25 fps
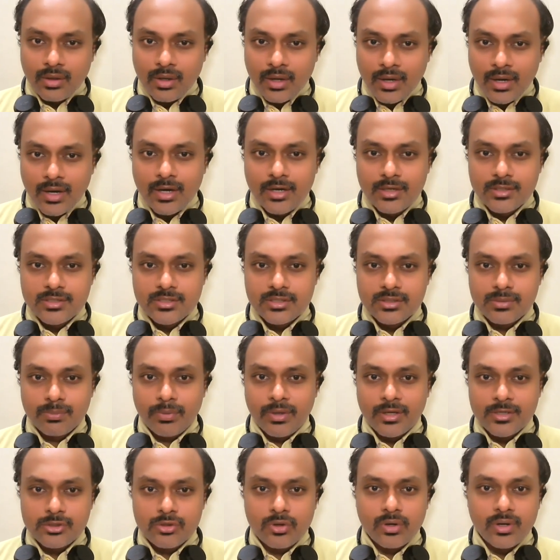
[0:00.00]
asked
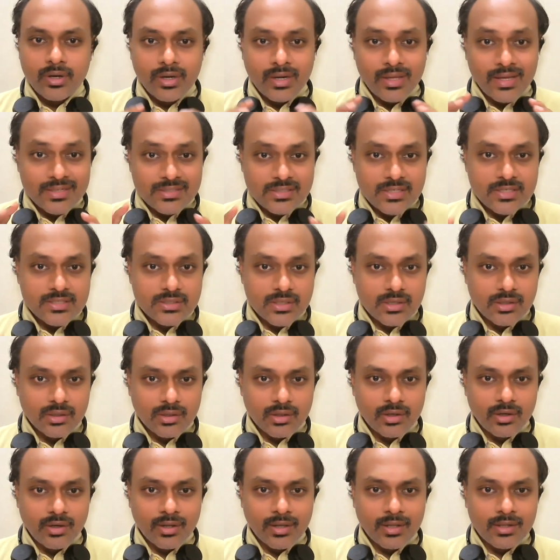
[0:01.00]
based on an AC
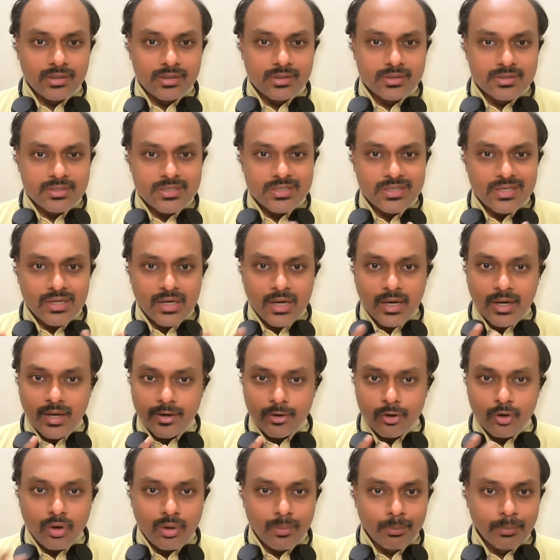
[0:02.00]
circuit,
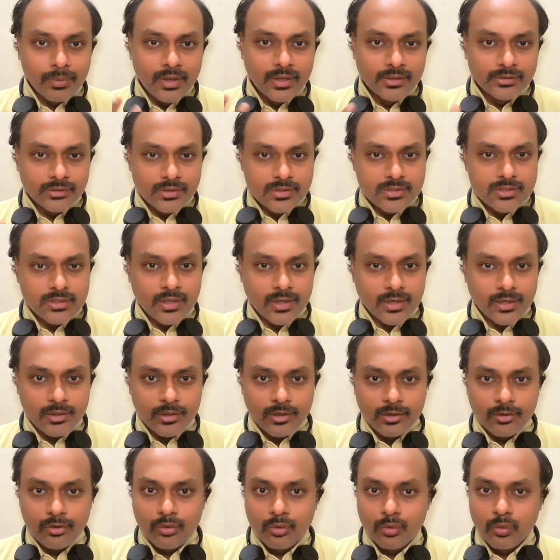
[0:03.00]
LCR combinations
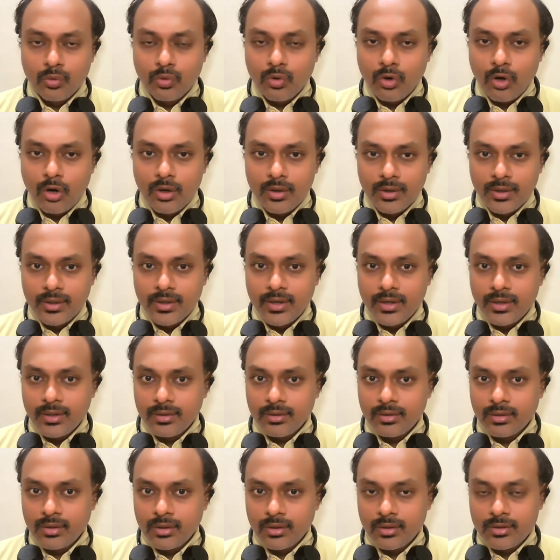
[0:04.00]
connected to
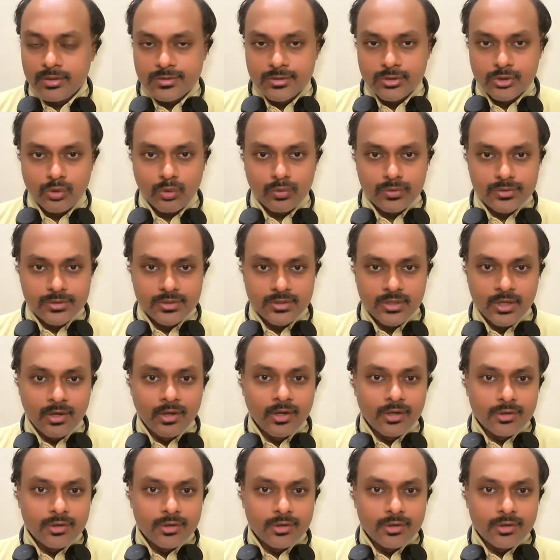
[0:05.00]
alternating source.